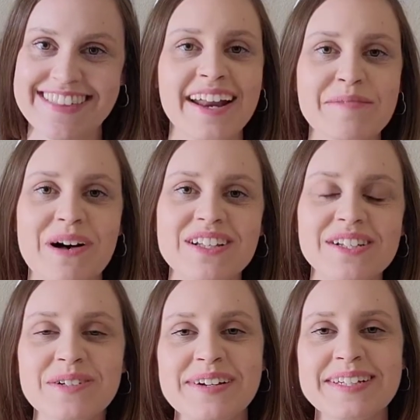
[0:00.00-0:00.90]
And I'm
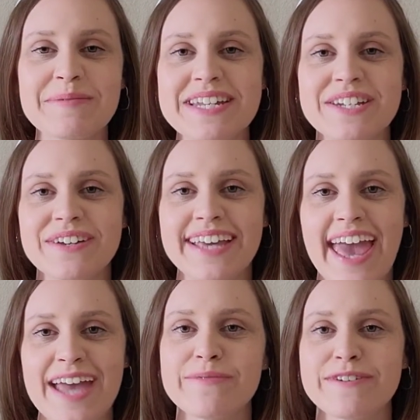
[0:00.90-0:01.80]
also going to be doing
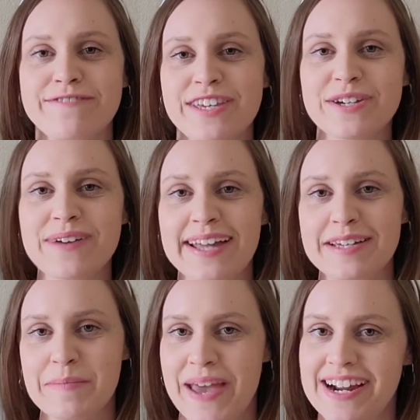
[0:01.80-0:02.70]
a review and
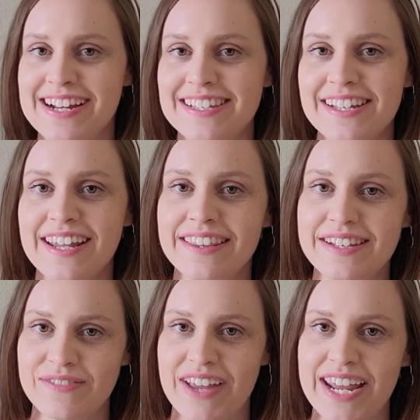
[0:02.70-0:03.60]
comparison in
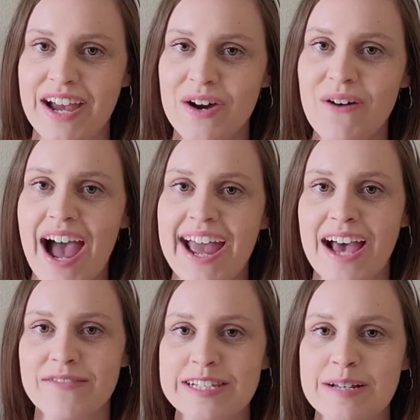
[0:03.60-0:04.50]
this video. I
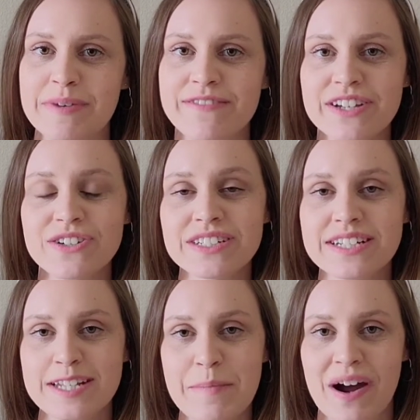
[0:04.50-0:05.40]
have some official
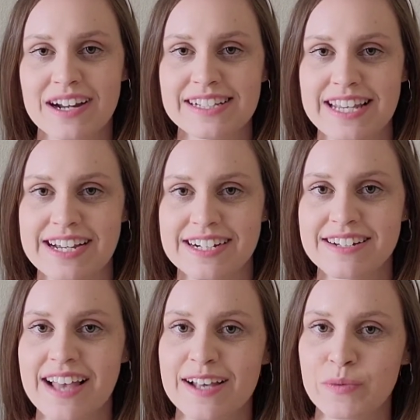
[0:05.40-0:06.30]
Disney Parks
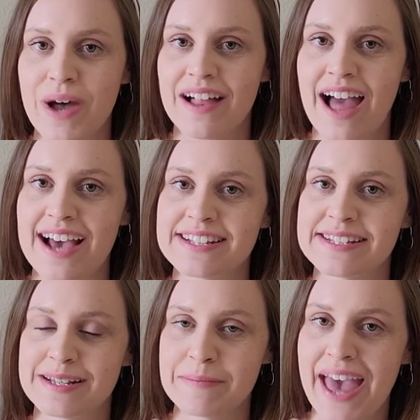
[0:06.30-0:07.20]
ears as well as
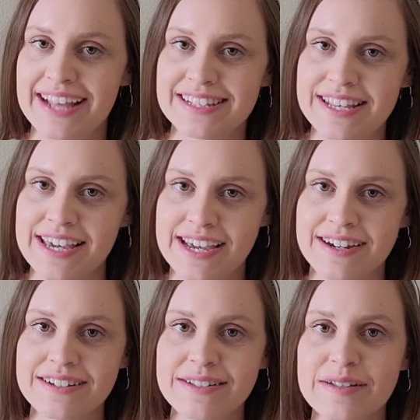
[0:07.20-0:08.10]
some Etsy
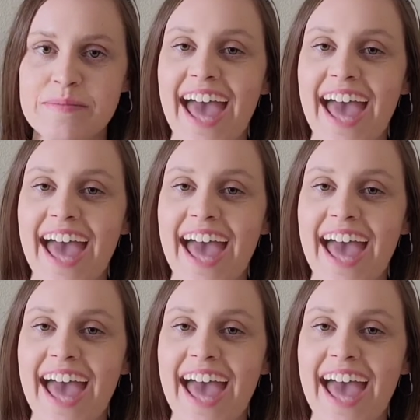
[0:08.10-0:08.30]
ears.